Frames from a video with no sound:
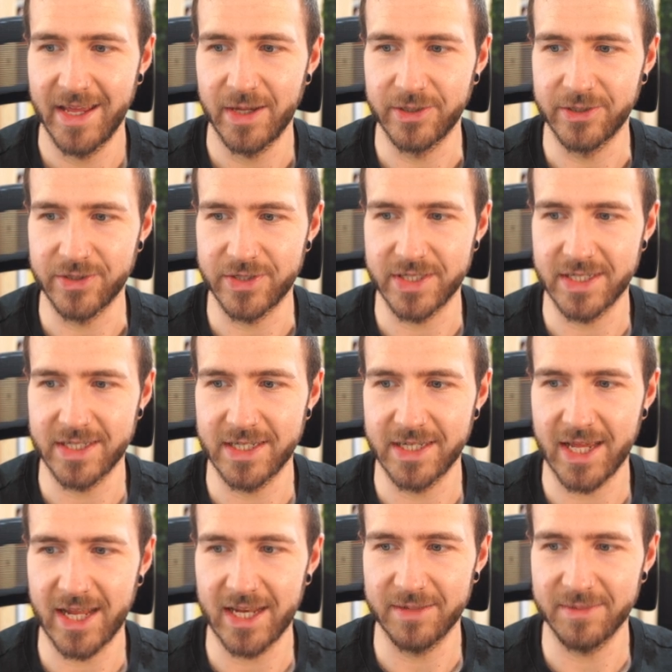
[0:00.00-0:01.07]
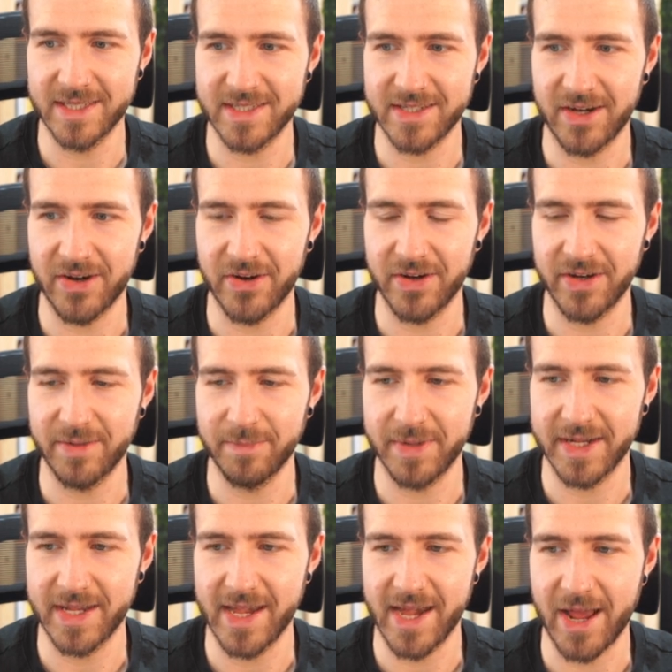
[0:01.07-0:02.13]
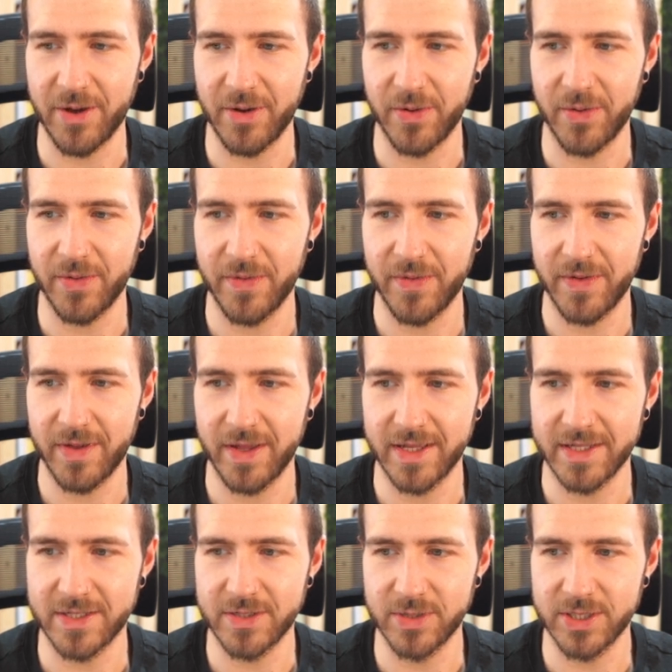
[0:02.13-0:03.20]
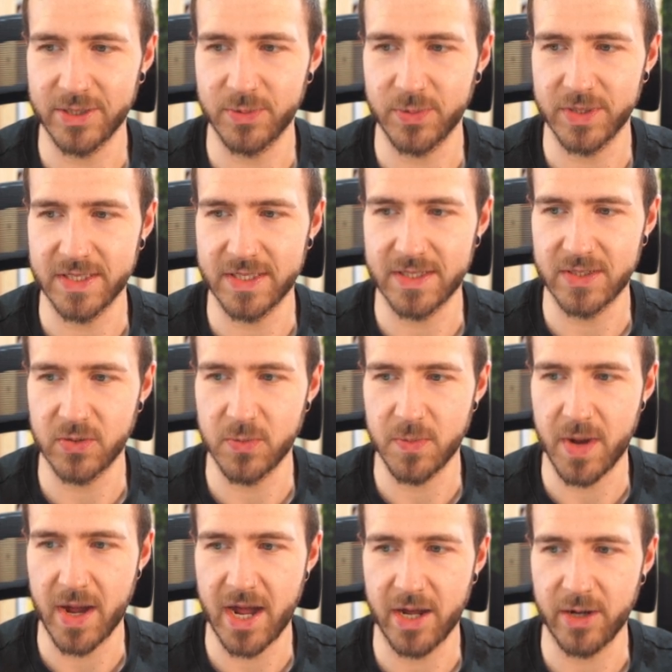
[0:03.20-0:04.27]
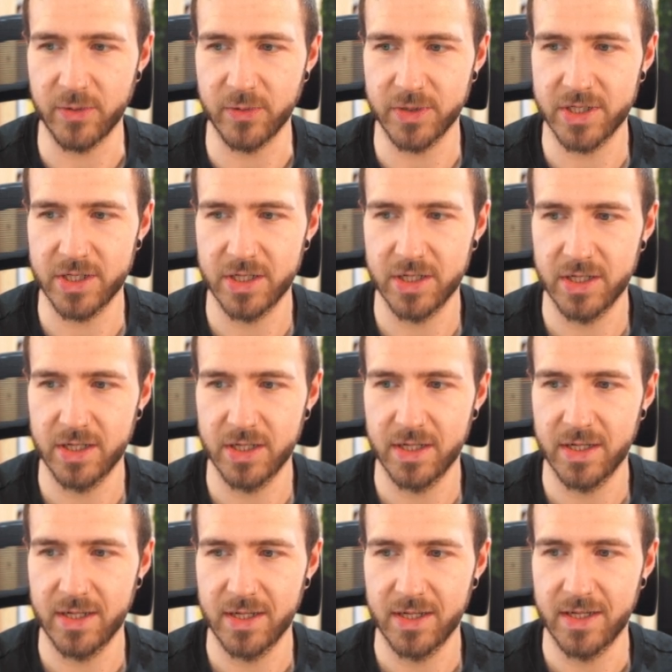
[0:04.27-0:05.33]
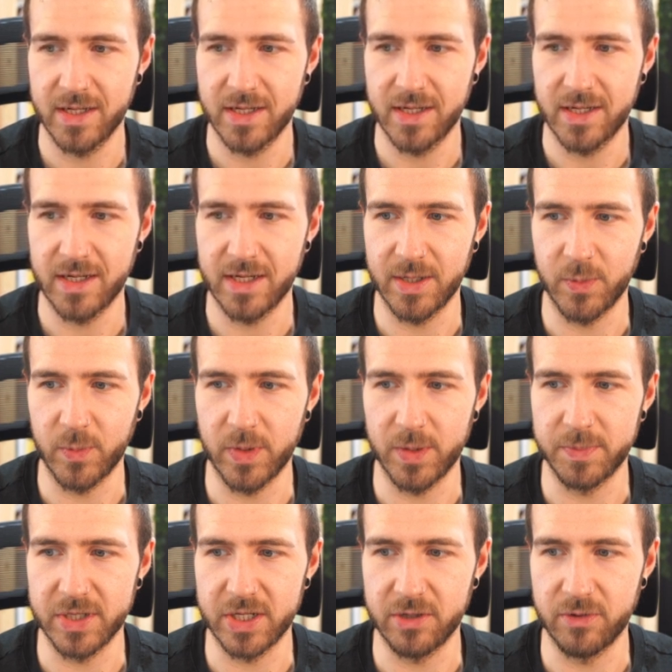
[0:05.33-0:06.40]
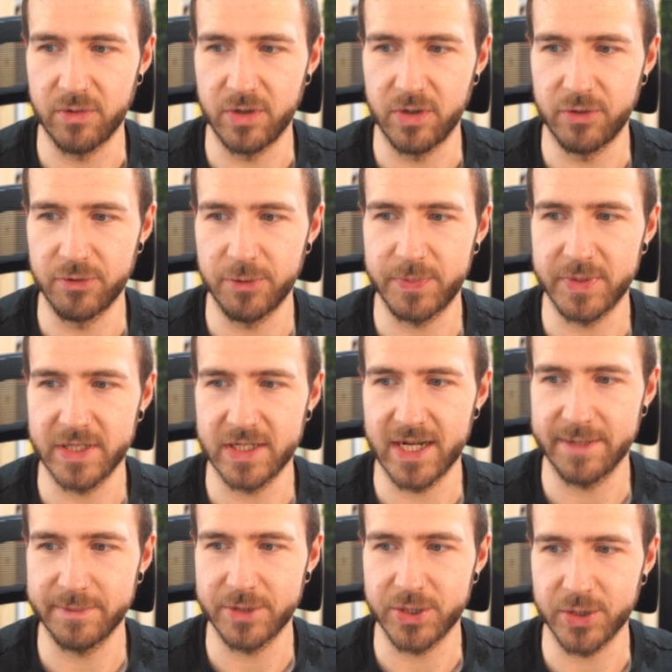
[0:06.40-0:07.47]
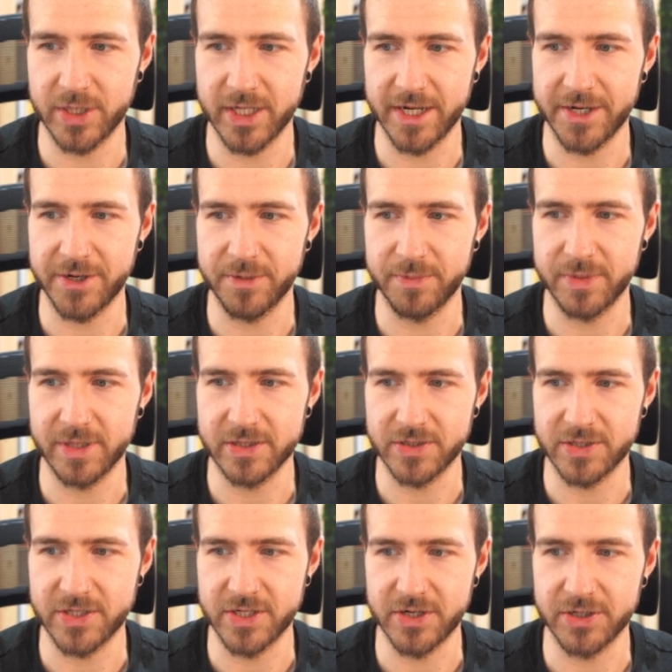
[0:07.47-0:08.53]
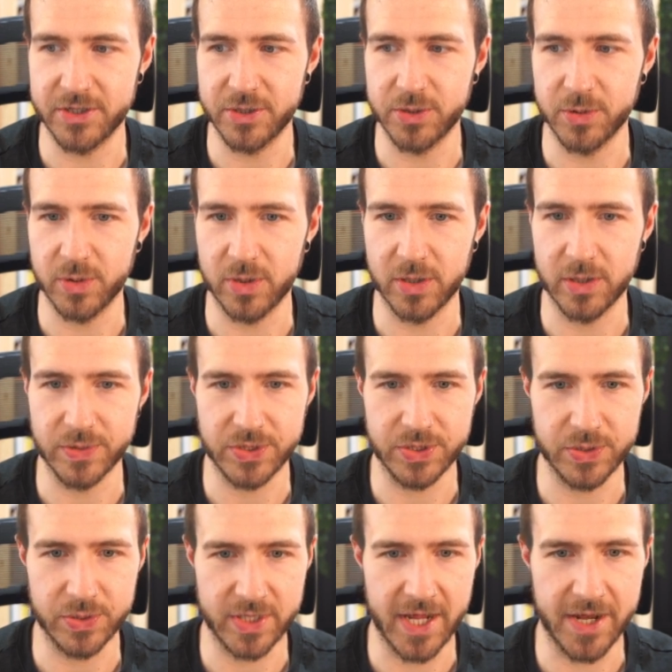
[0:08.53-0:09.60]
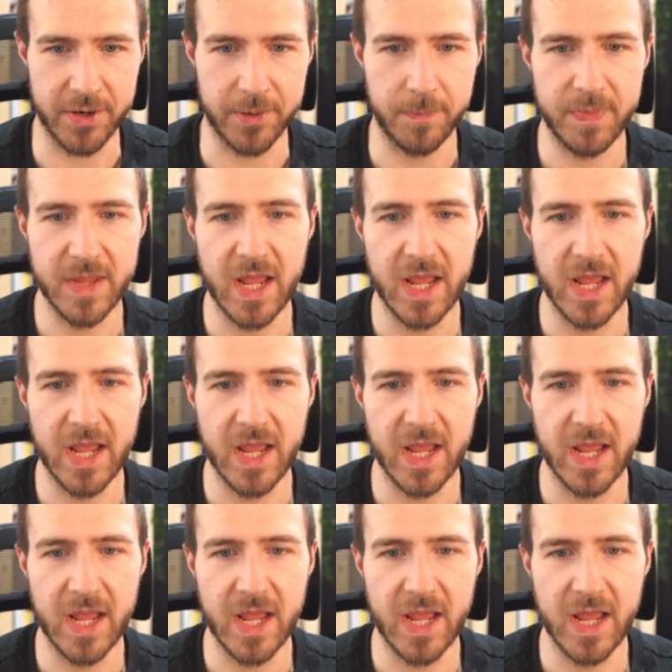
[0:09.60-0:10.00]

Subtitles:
You see the elements are, but now as soon as we zoom out, it will be grouping them together because they're too close together.